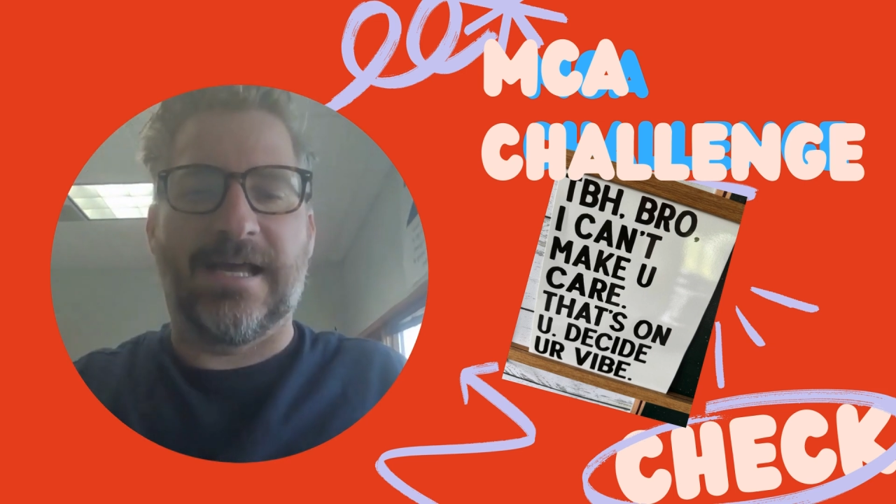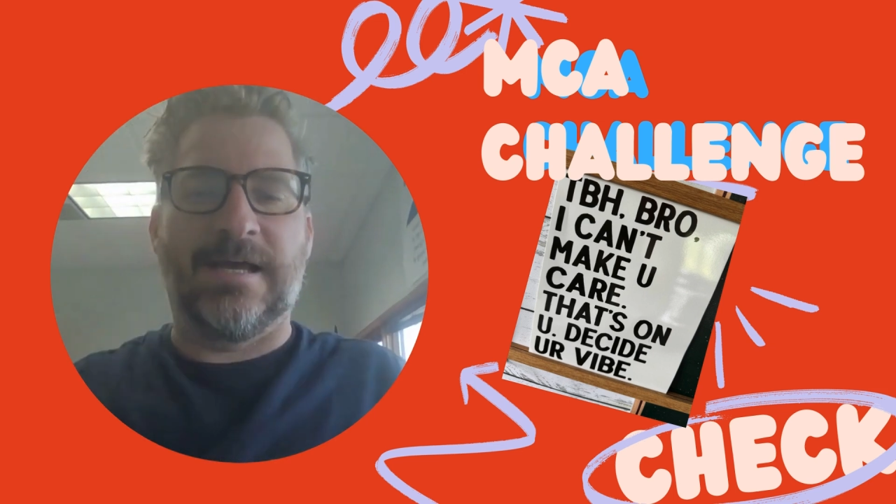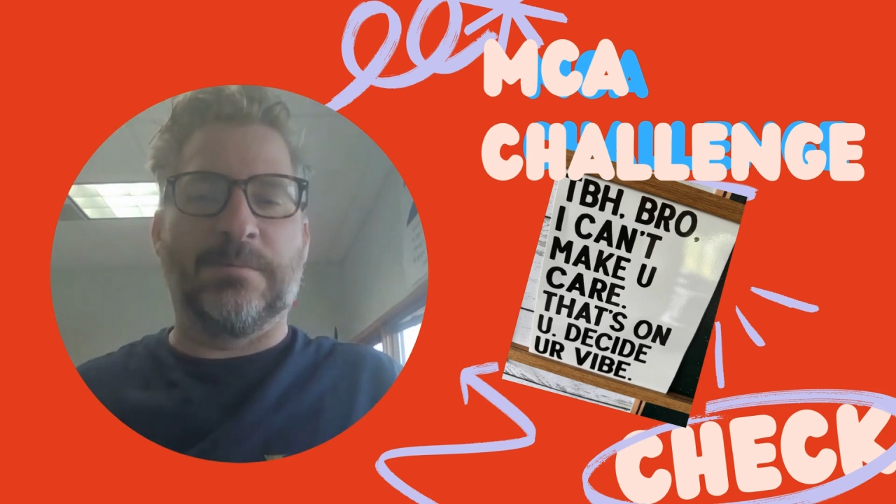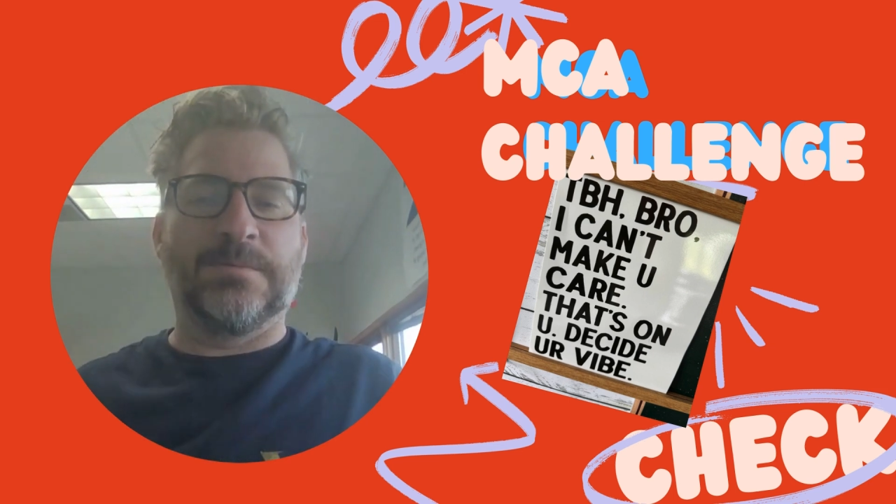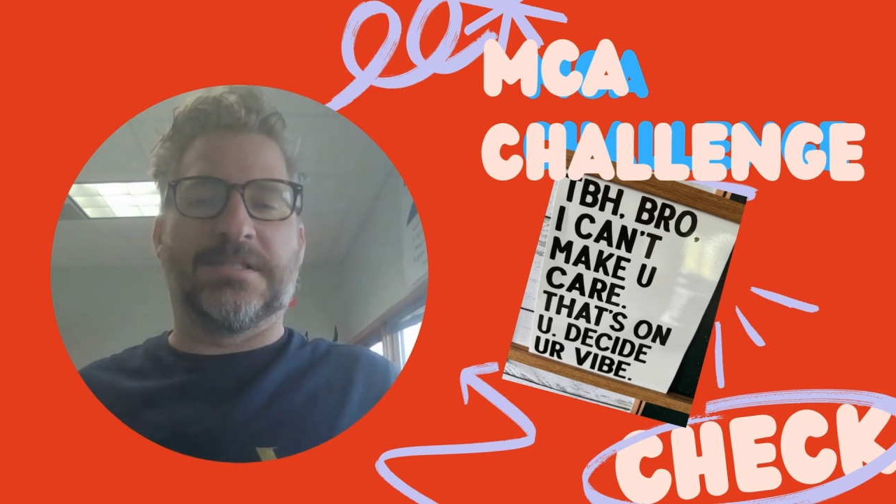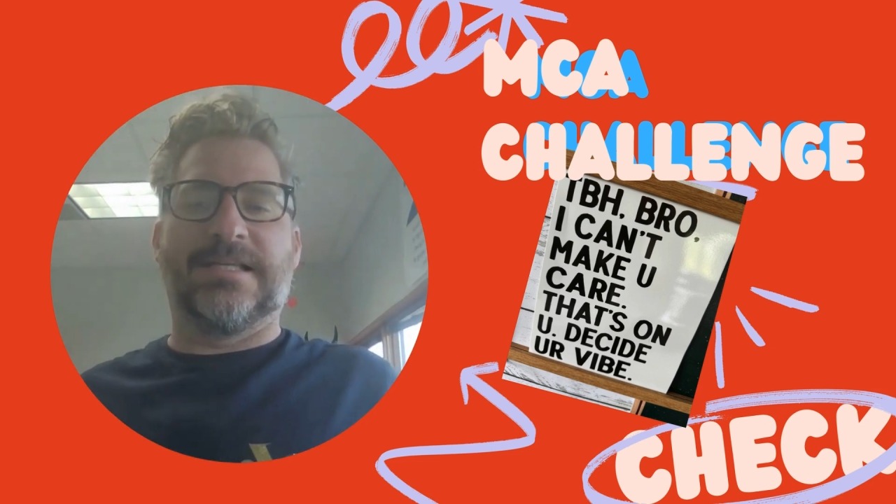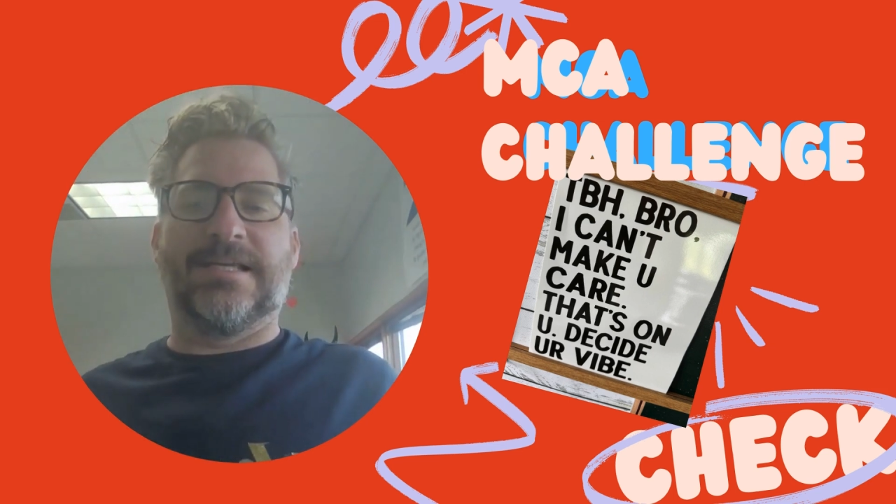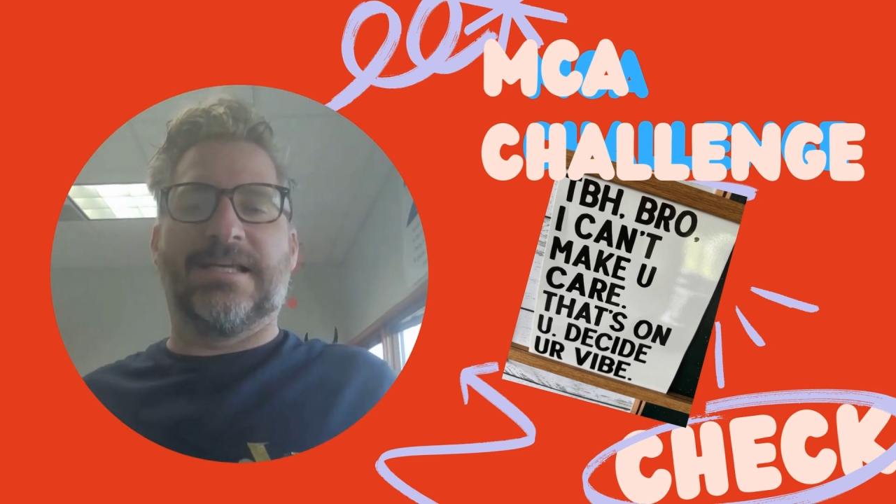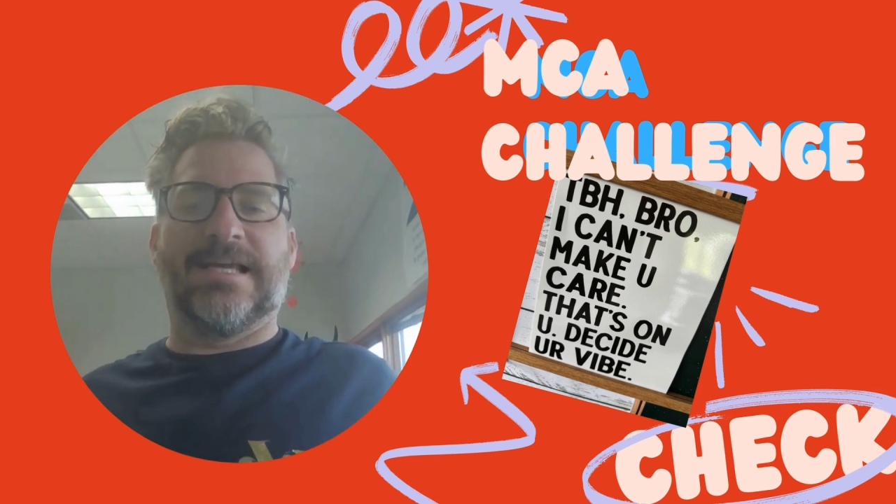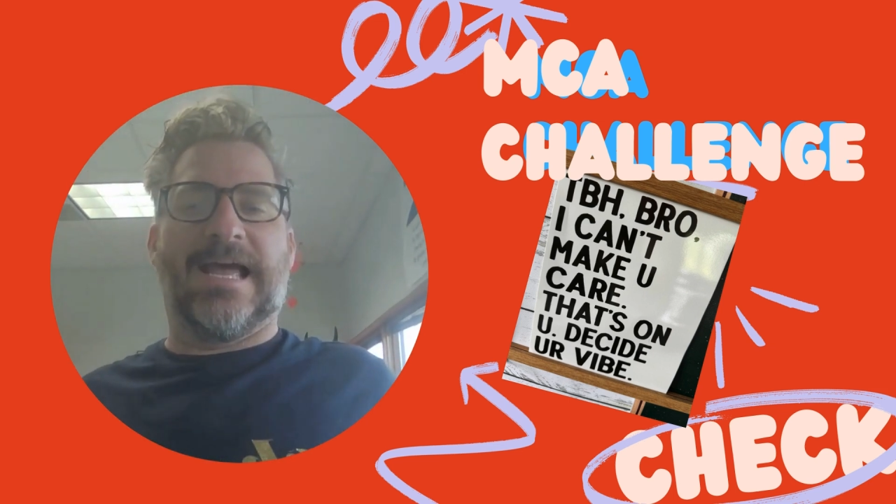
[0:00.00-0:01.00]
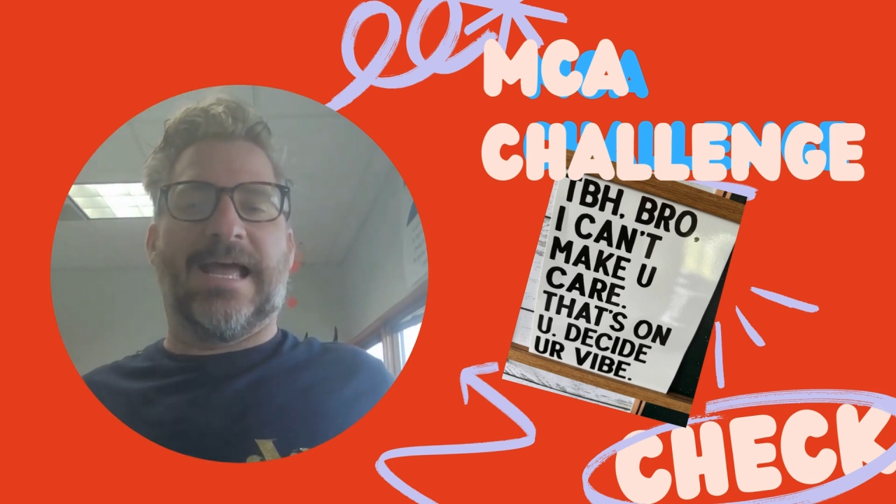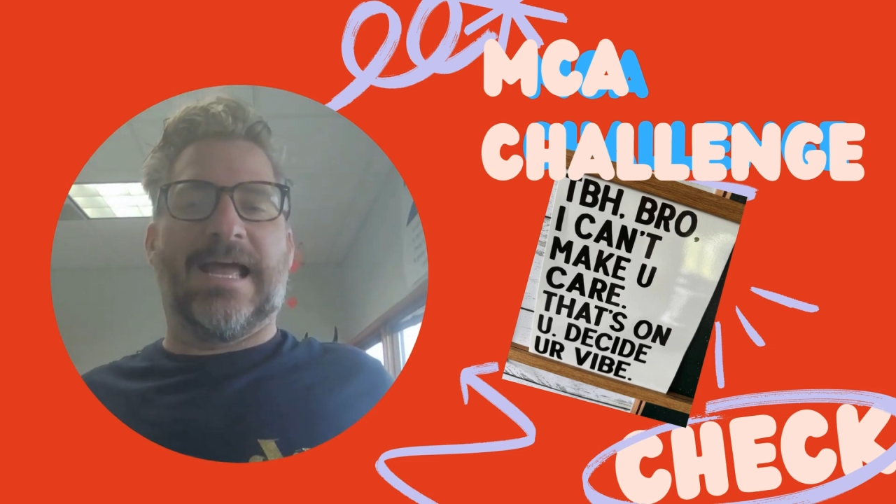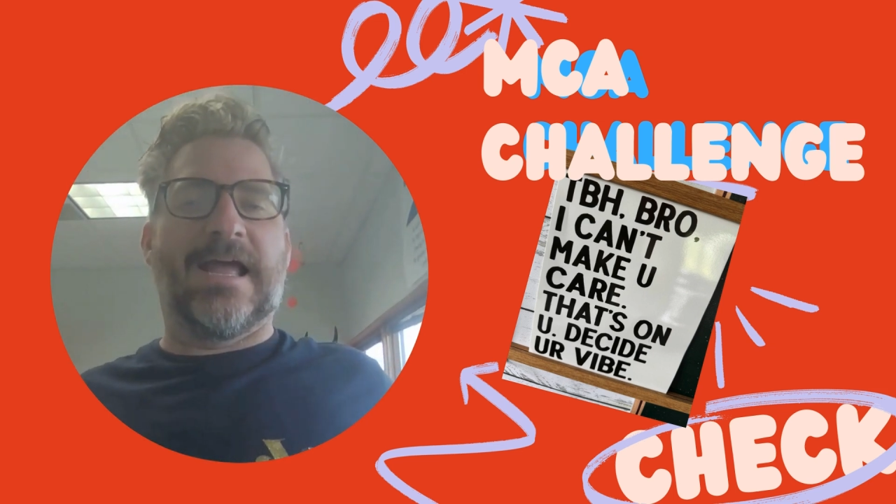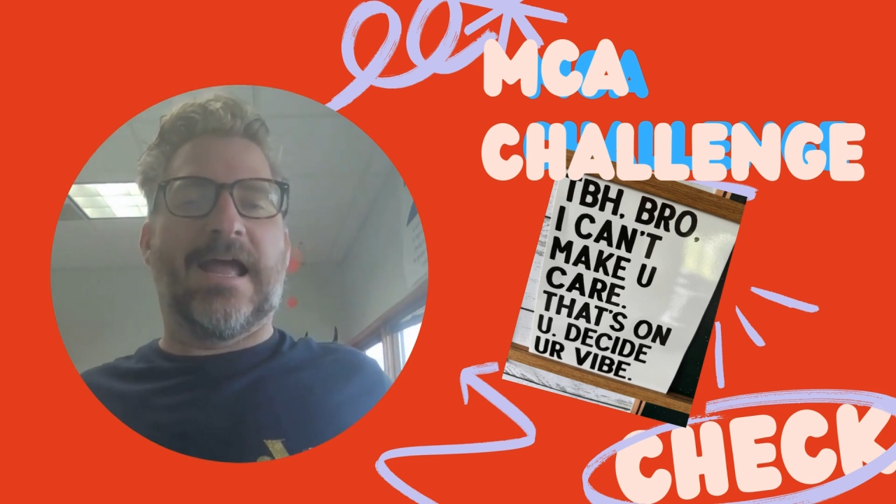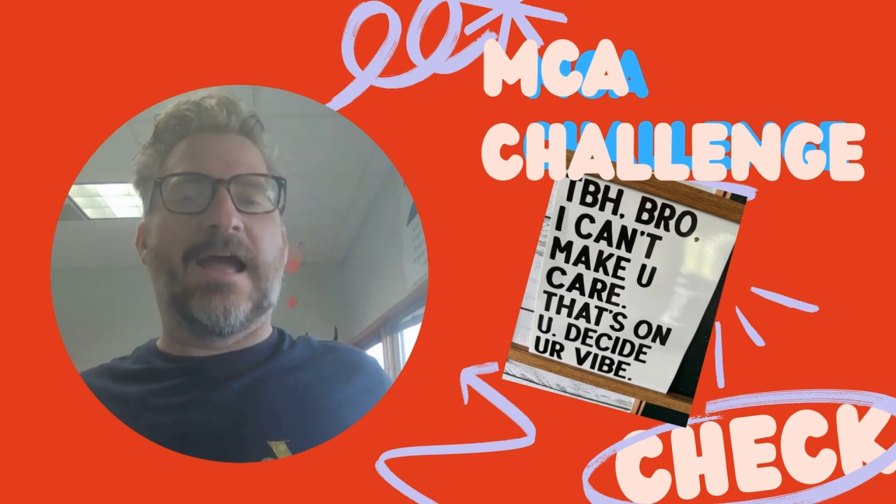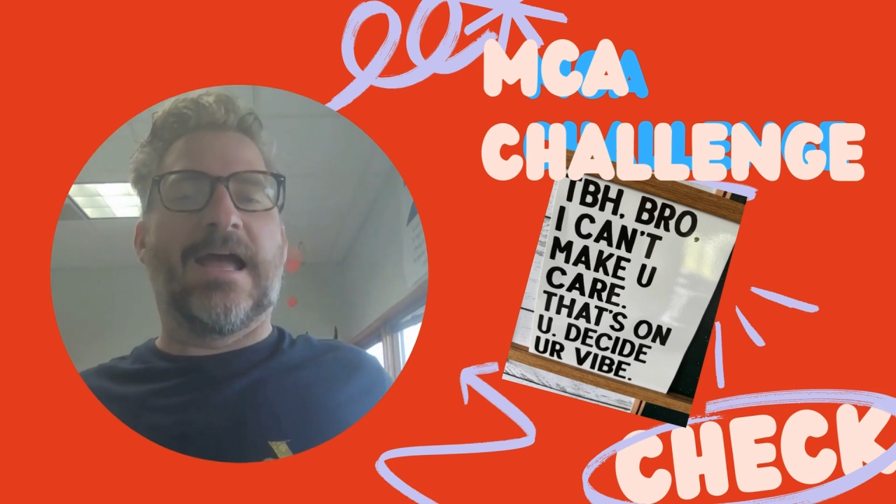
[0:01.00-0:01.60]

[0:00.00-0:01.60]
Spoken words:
MCA